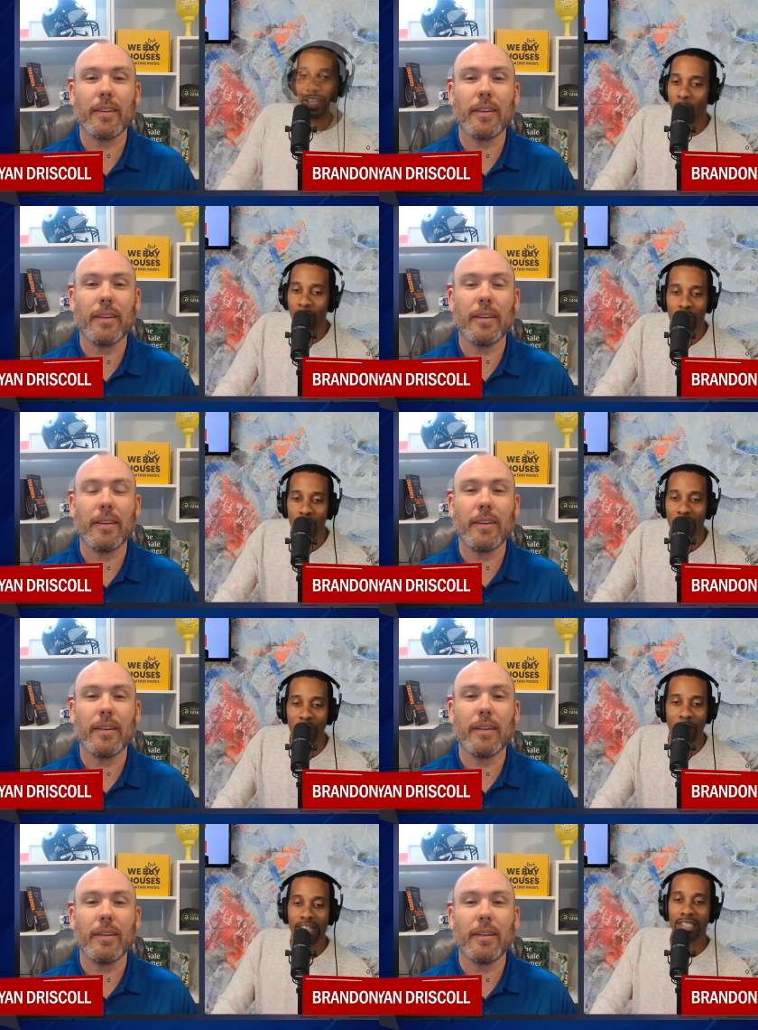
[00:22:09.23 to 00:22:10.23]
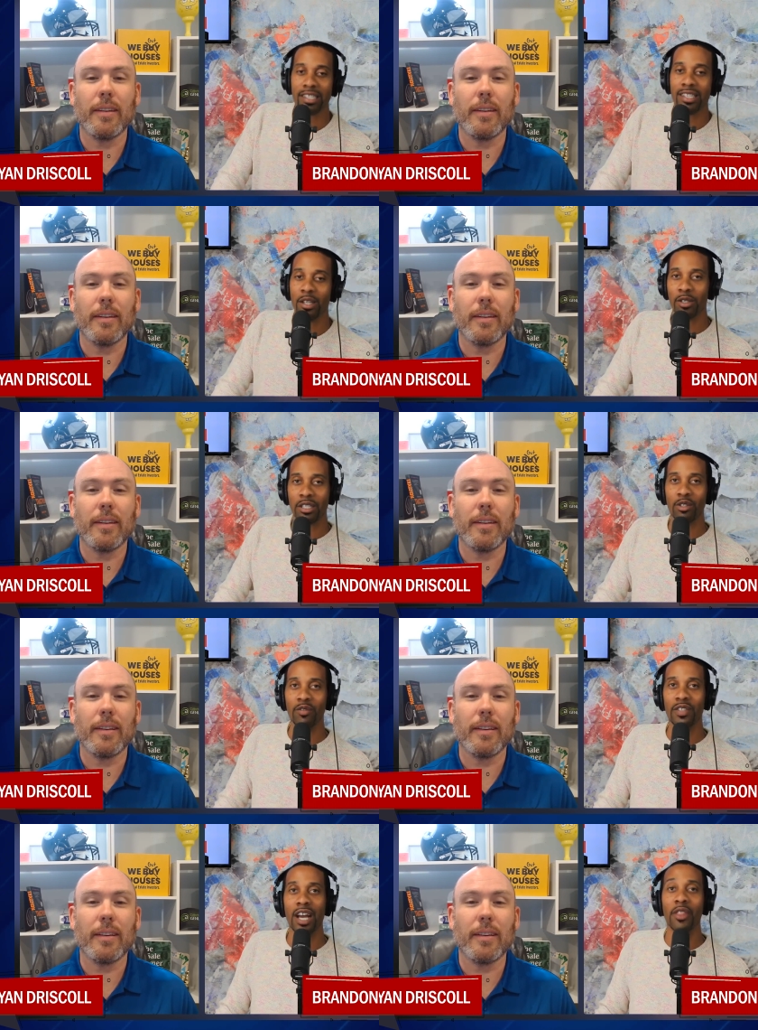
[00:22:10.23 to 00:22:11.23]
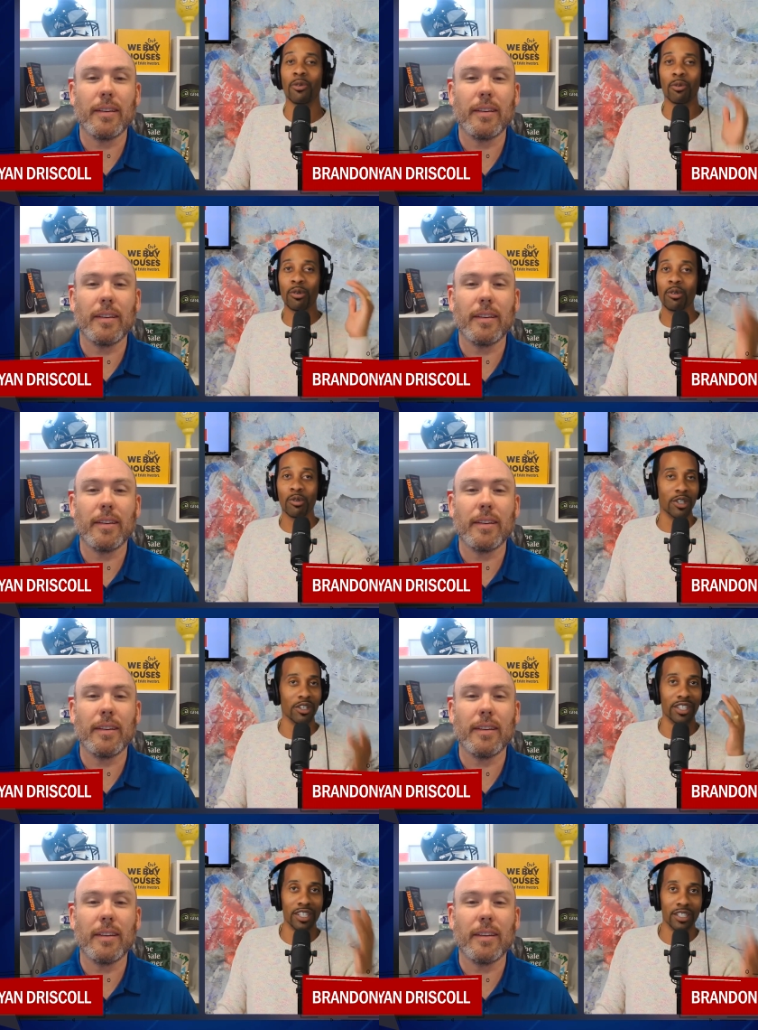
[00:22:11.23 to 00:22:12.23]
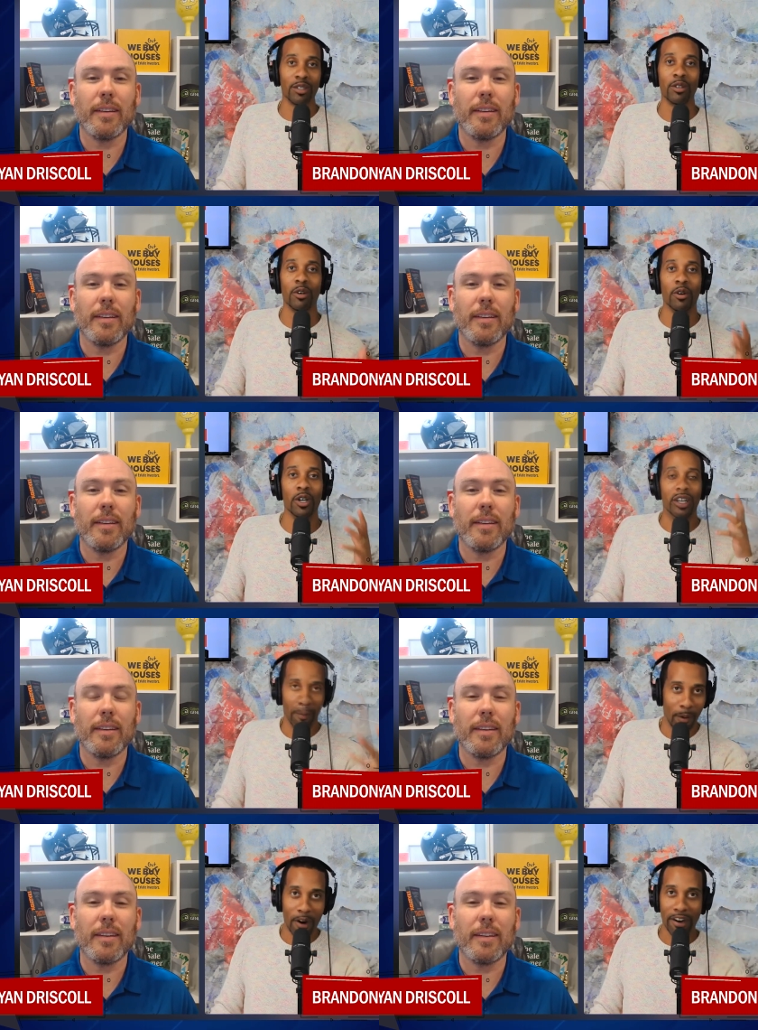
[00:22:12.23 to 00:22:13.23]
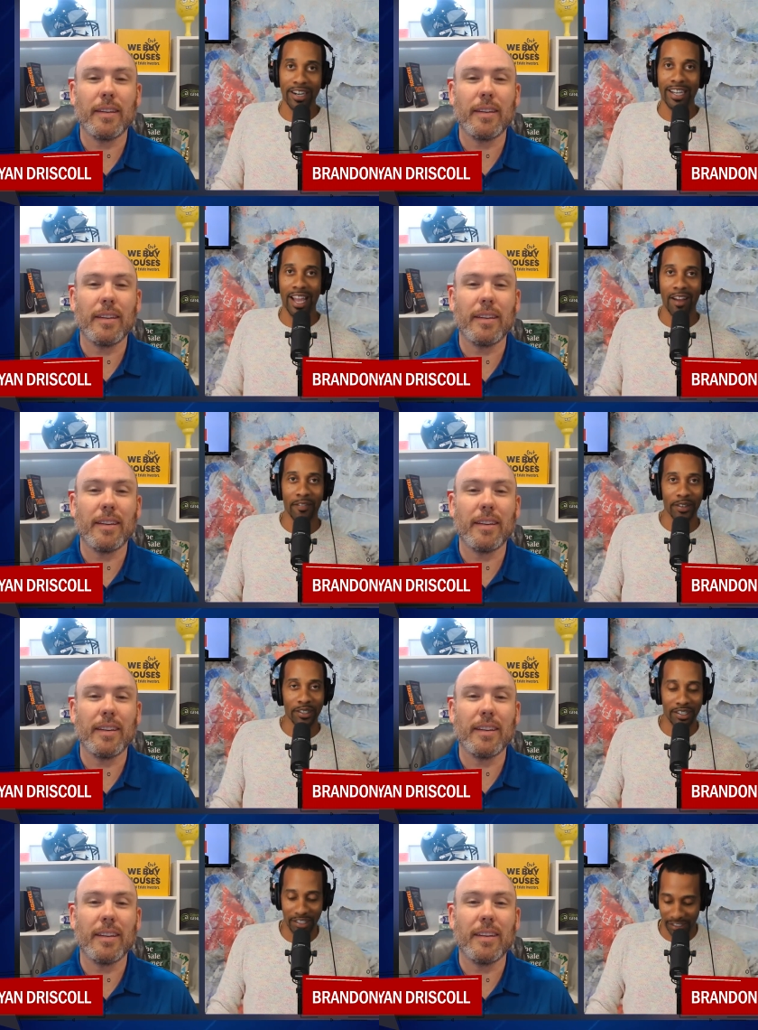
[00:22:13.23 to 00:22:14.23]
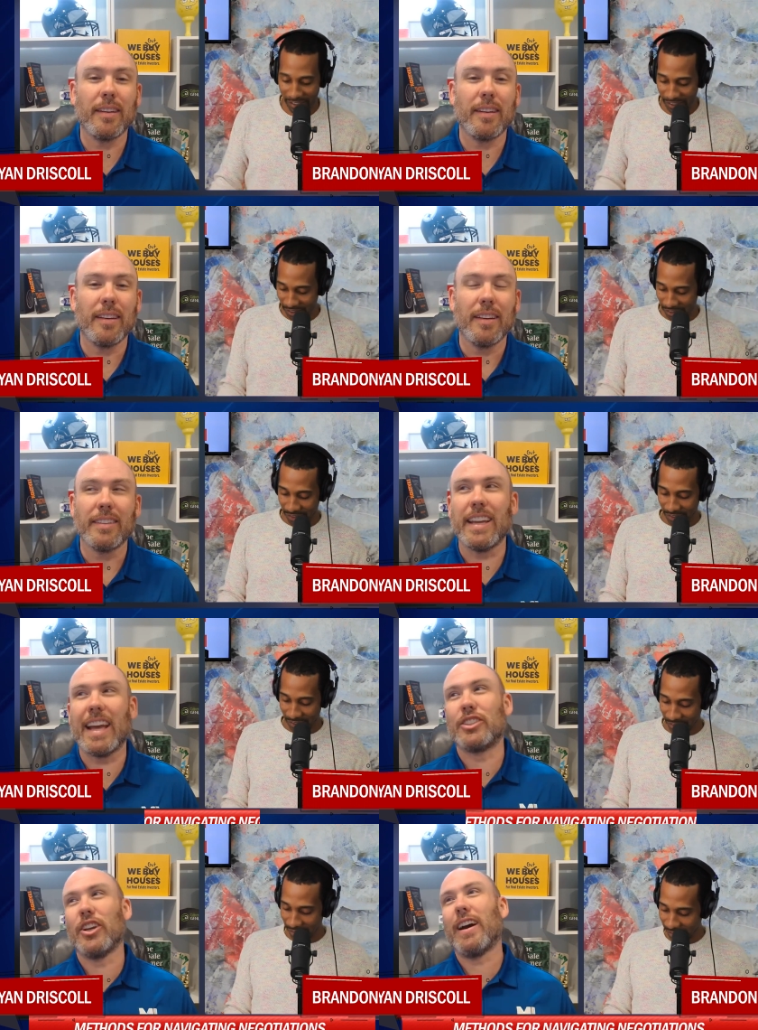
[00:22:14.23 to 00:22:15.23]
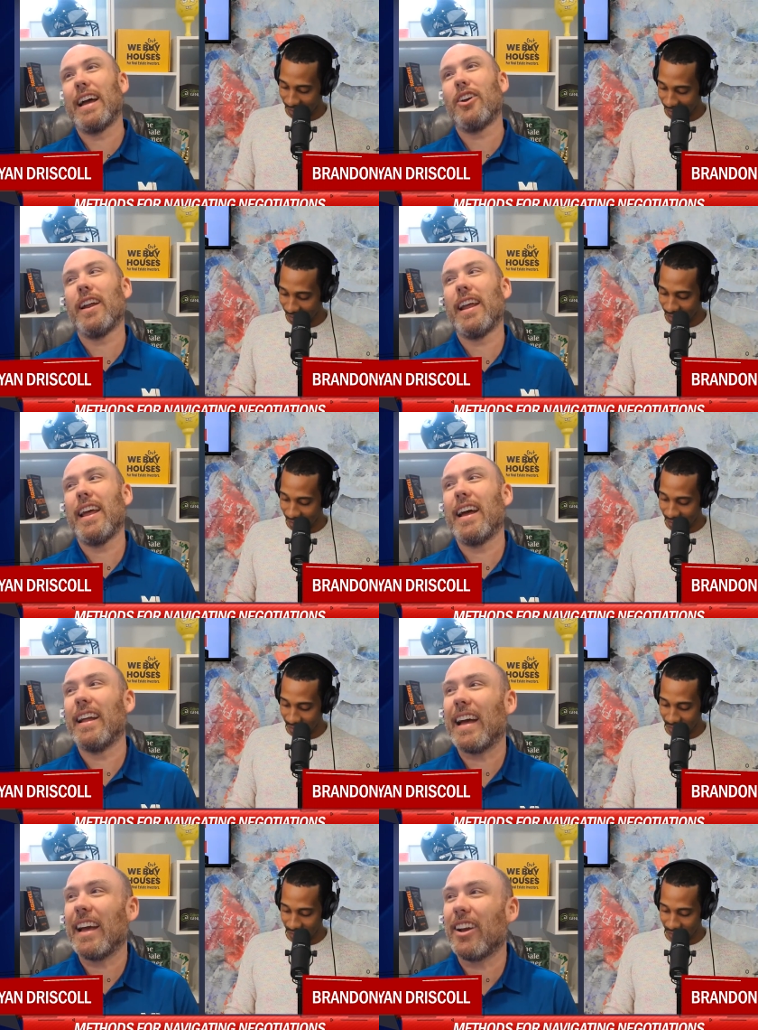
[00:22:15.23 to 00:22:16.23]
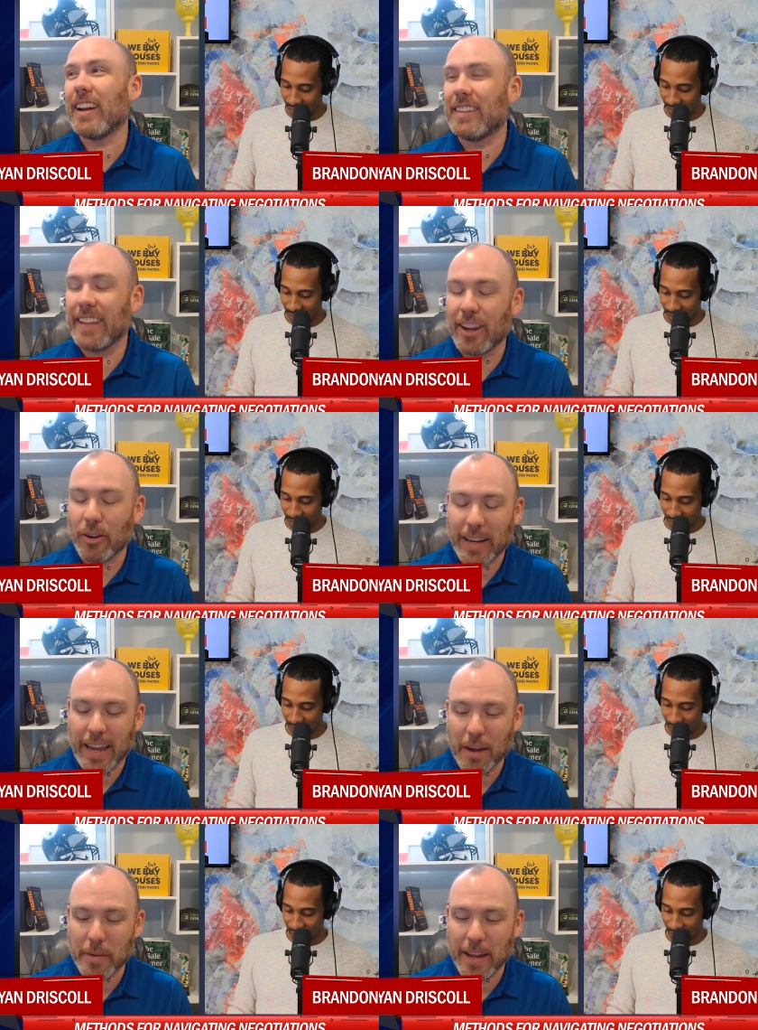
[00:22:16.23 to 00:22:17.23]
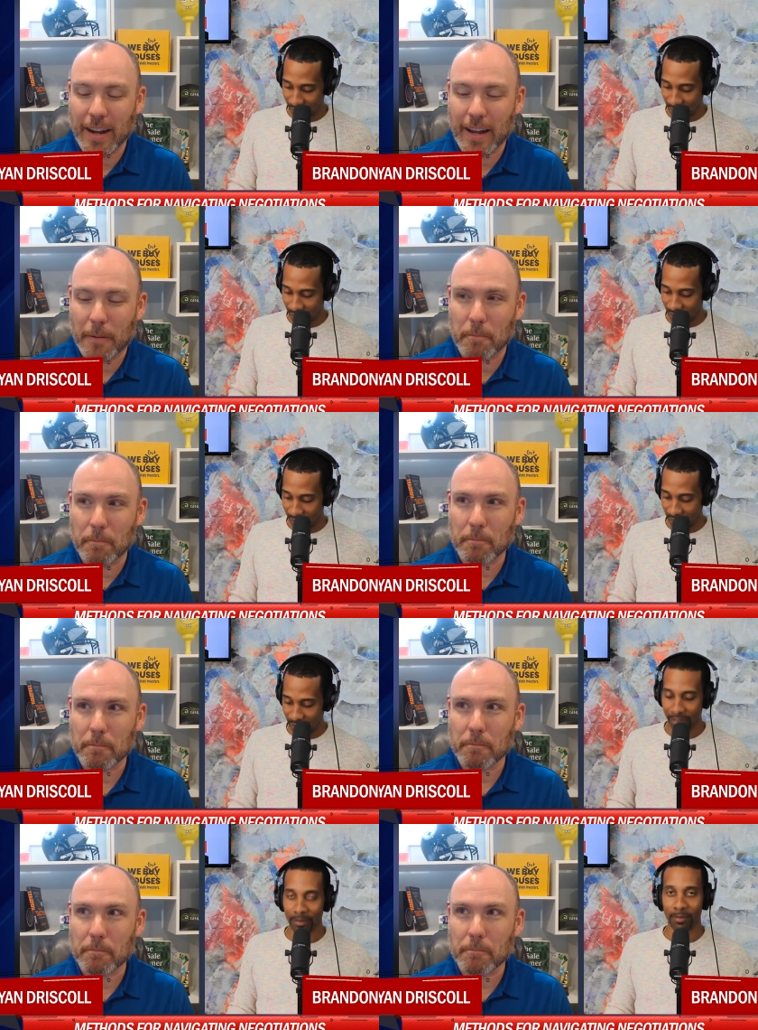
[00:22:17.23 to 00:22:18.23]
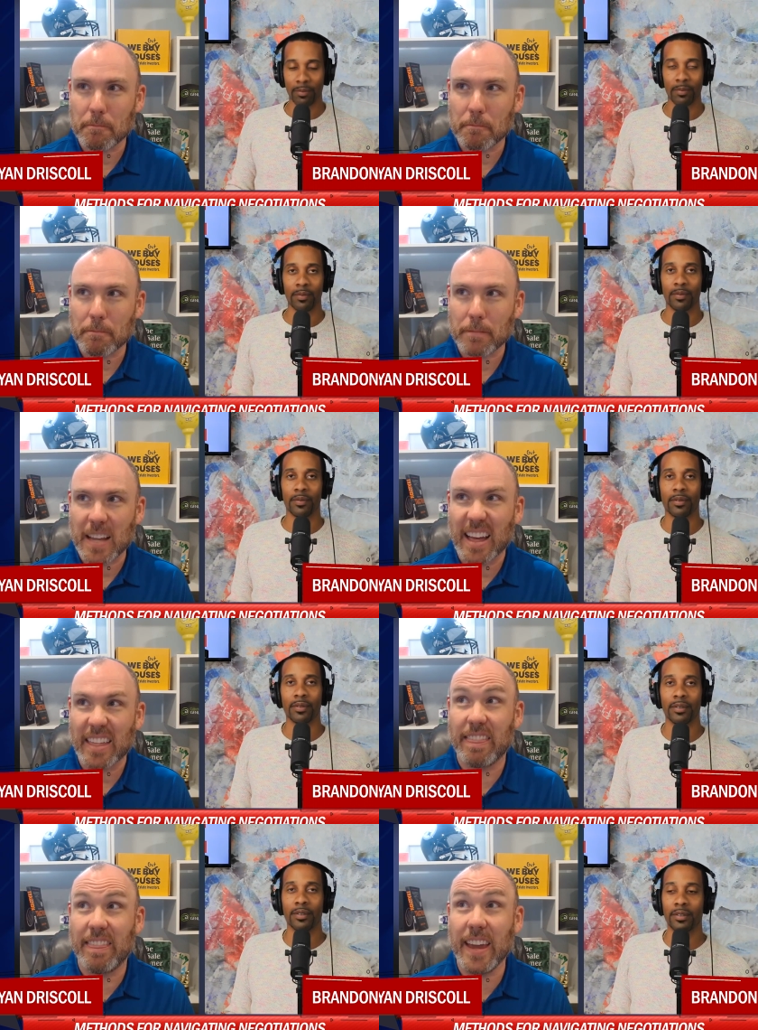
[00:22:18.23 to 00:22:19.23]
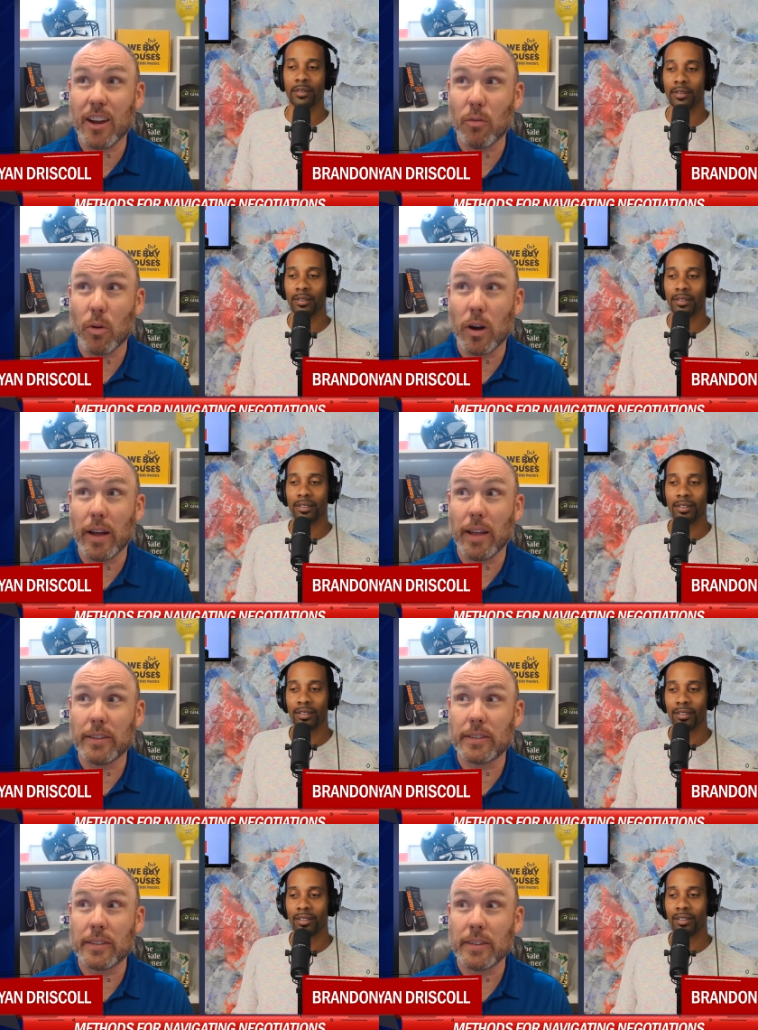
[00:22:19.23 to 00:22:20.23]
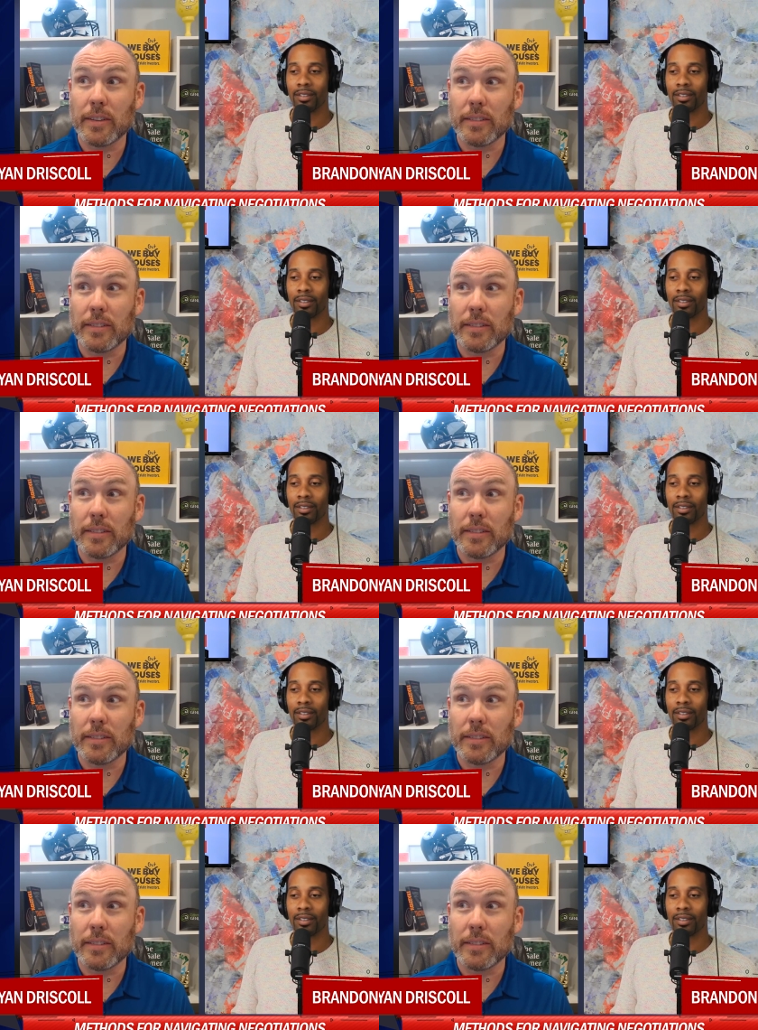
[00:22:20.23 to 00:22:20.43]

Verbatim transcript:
Speaker 1: What's one of the craziest deals that you've done through your digital marketing efforts?
Speaker 2: Yeah, so I got a uh, I got a deal. It came in um I think it was